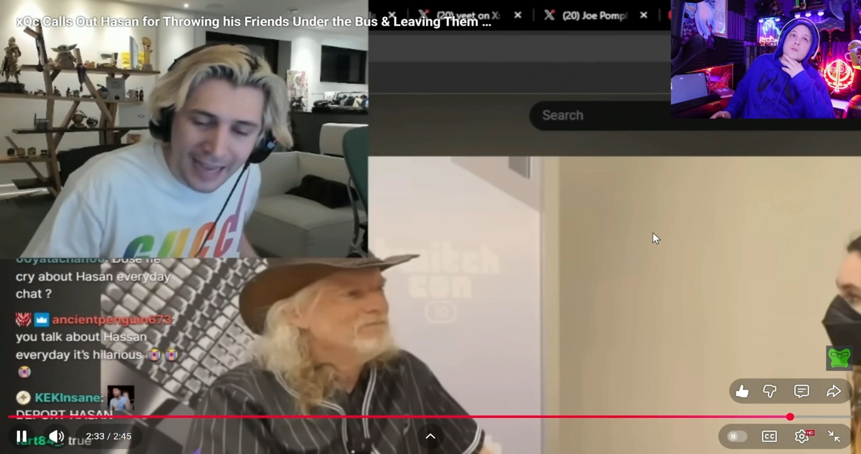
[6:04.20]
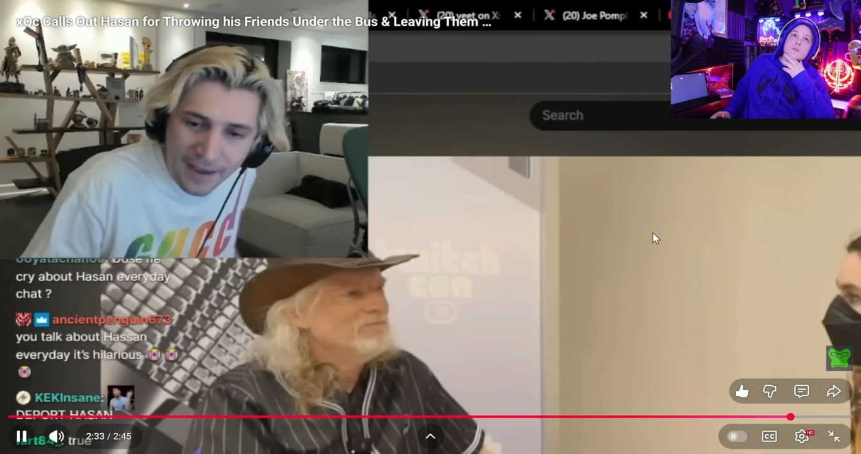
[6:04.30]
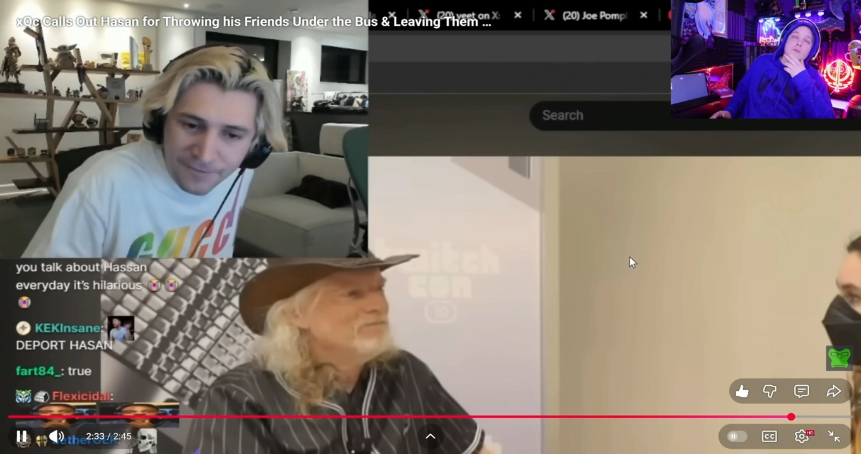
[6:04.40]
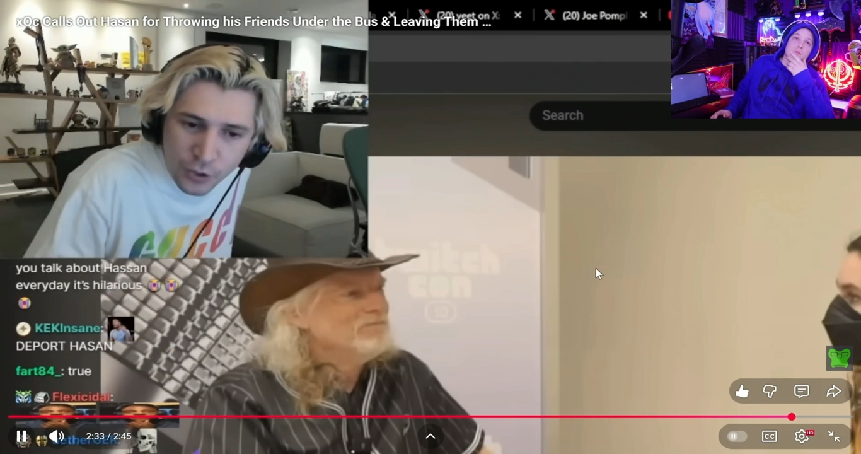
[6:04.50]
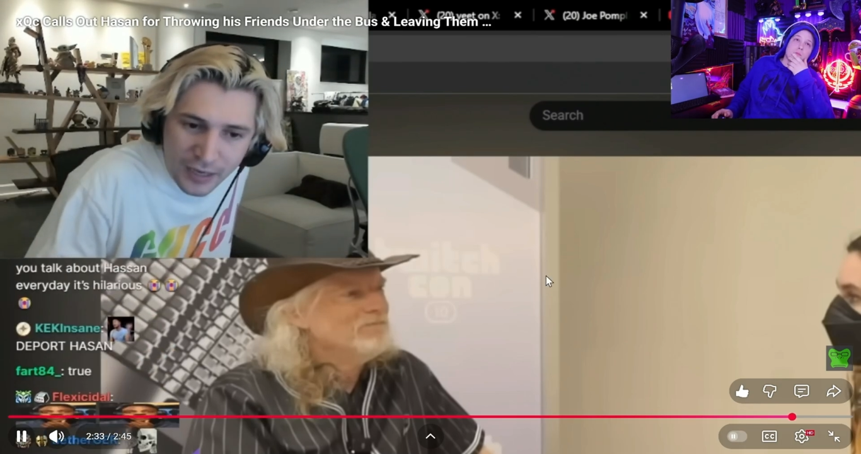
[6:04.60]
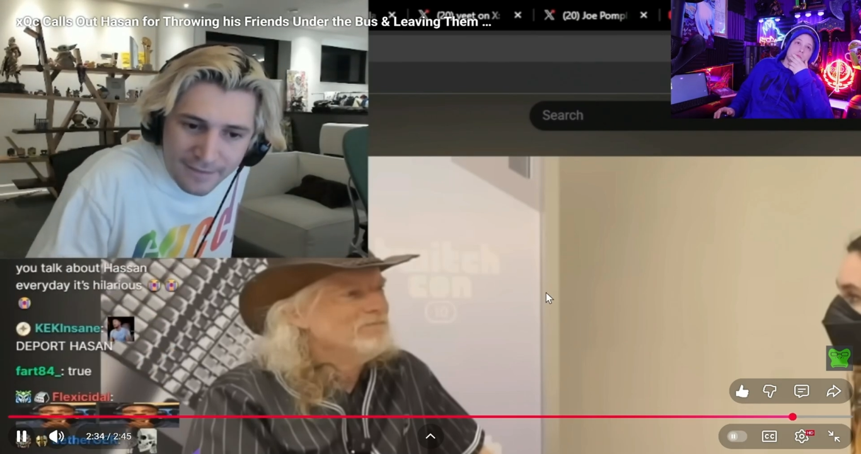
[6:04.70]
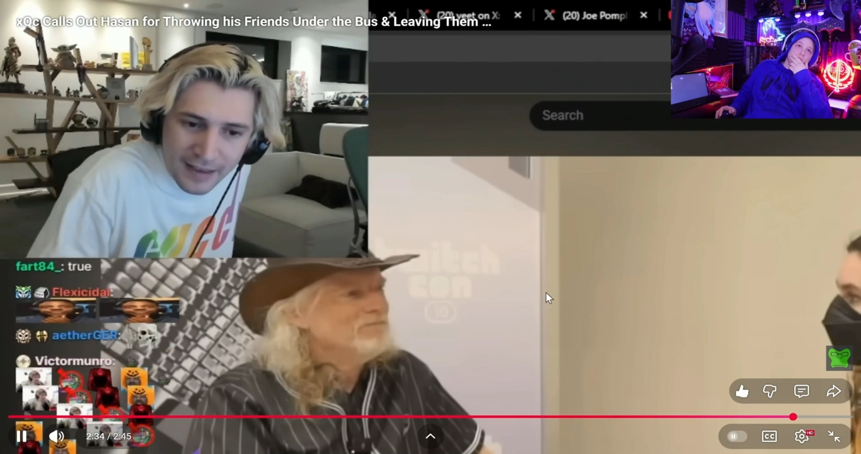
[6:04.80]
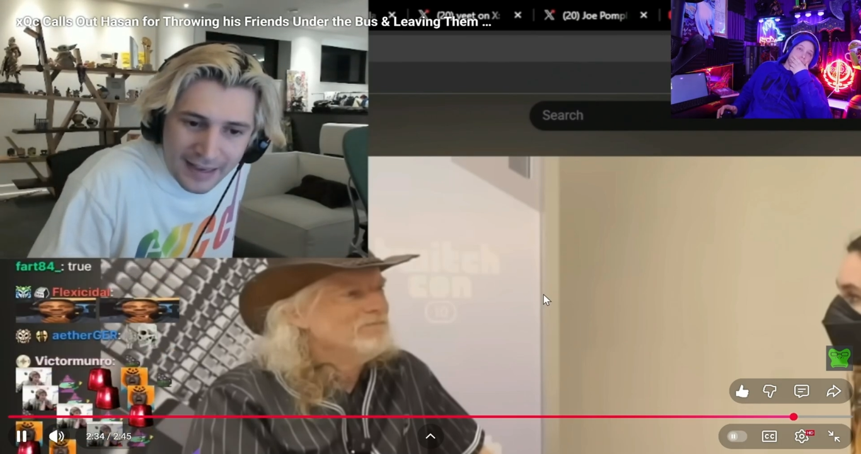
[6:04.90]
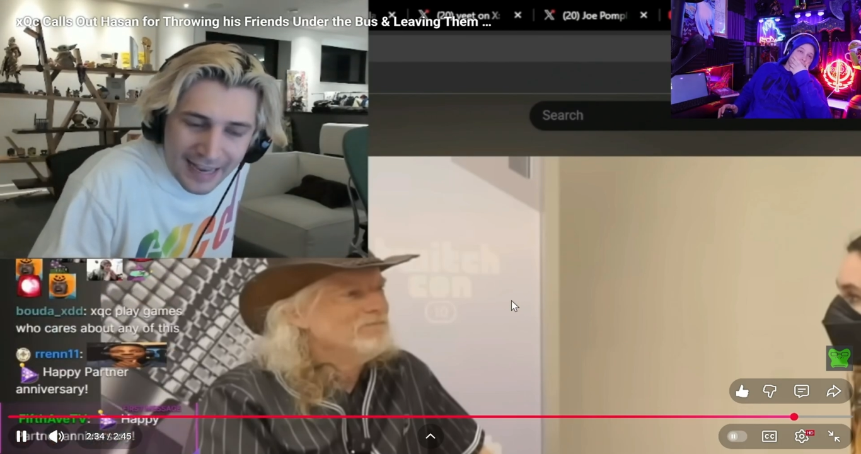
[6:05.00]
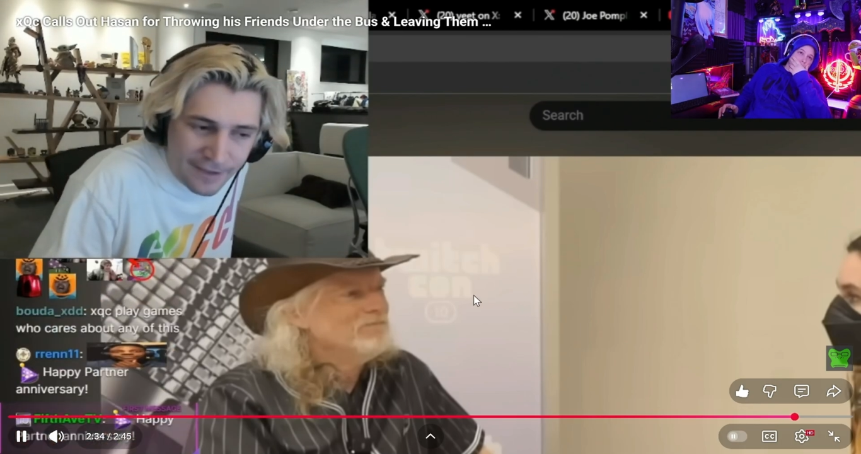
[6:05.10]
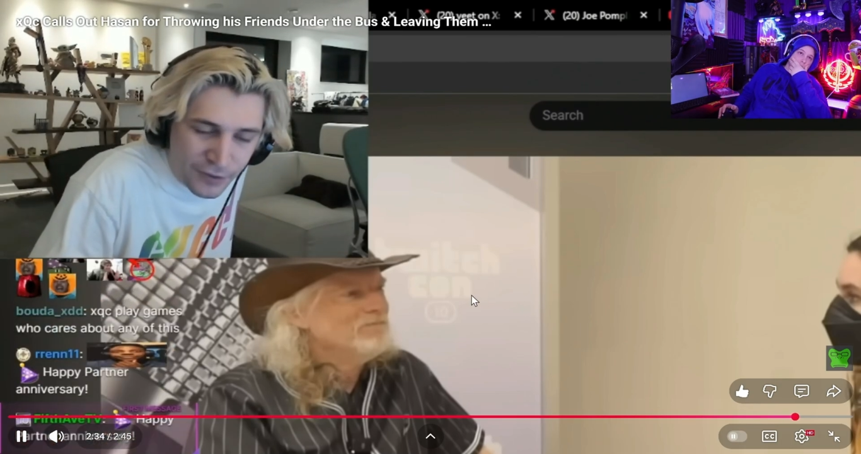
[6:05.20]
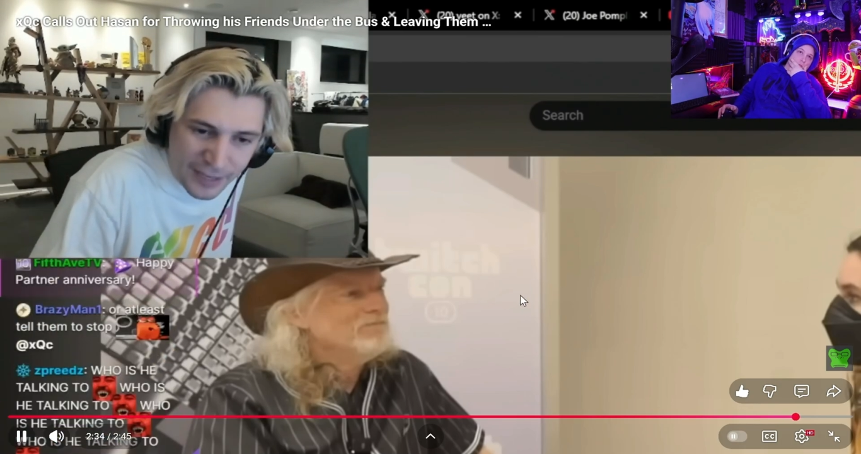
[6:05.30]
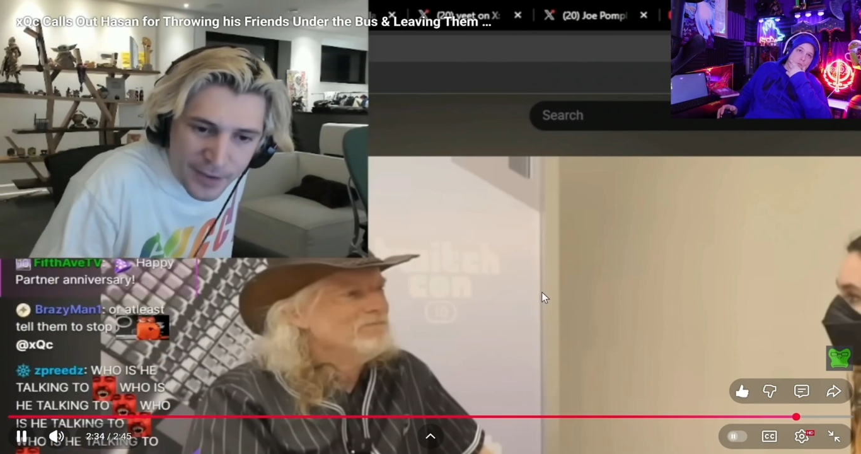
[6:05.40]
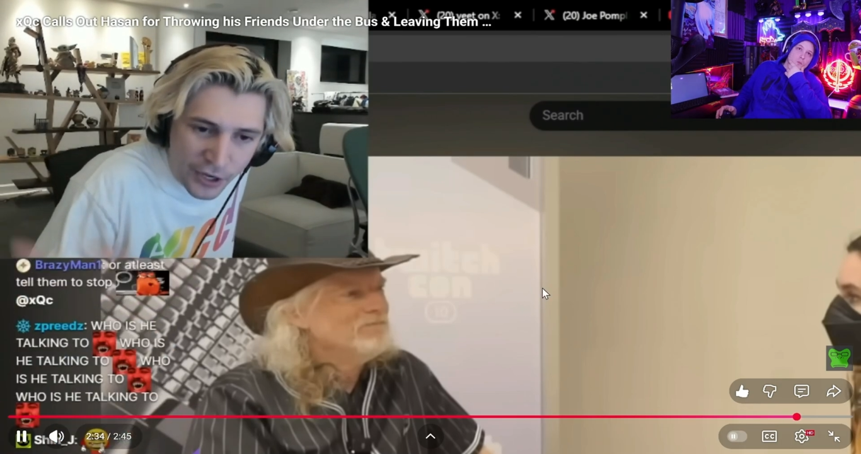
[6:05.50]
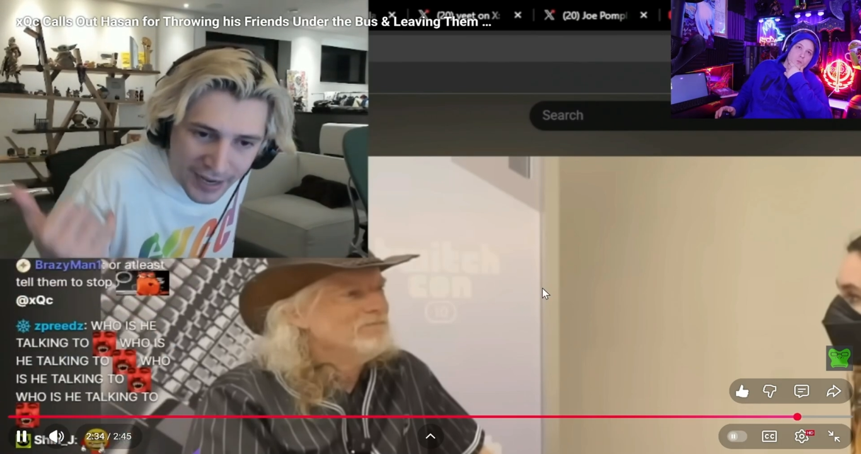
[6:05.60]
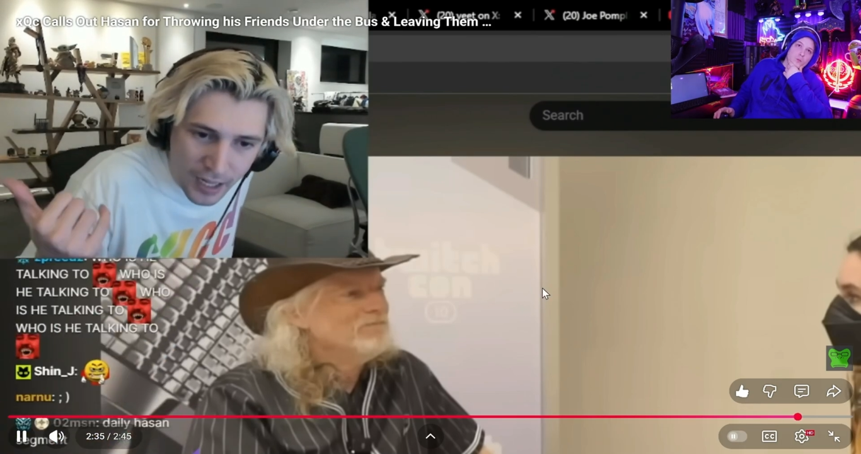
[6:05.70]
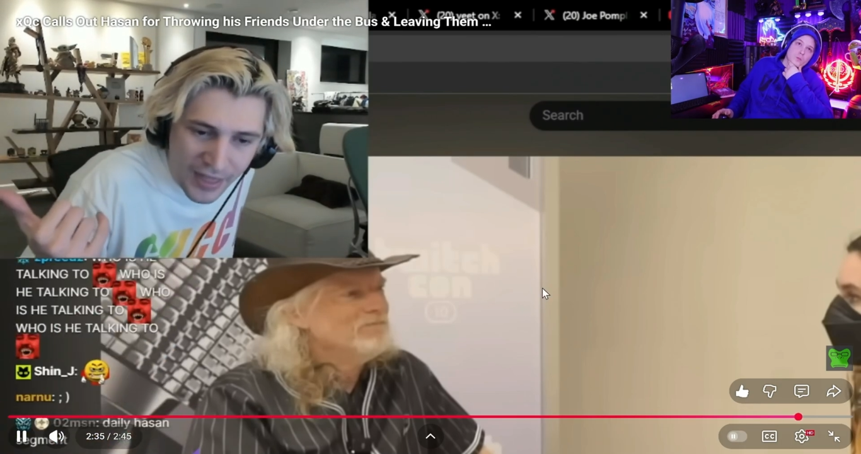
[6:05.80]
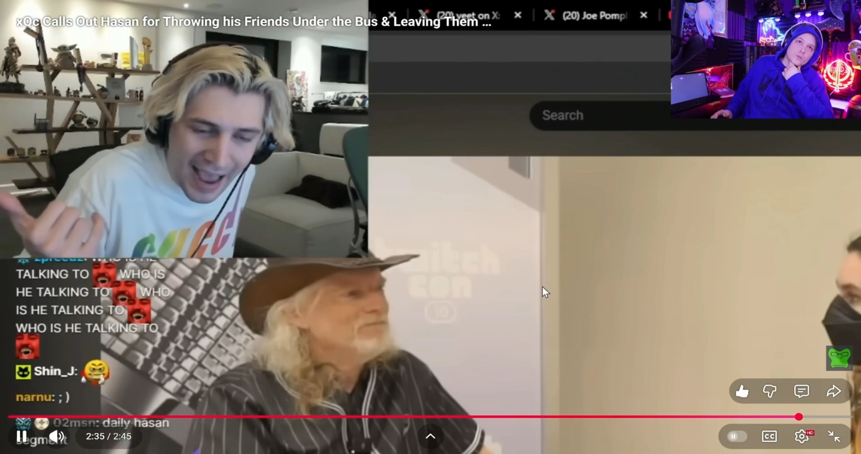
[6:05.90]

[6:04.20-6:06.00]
If you left me on a hill that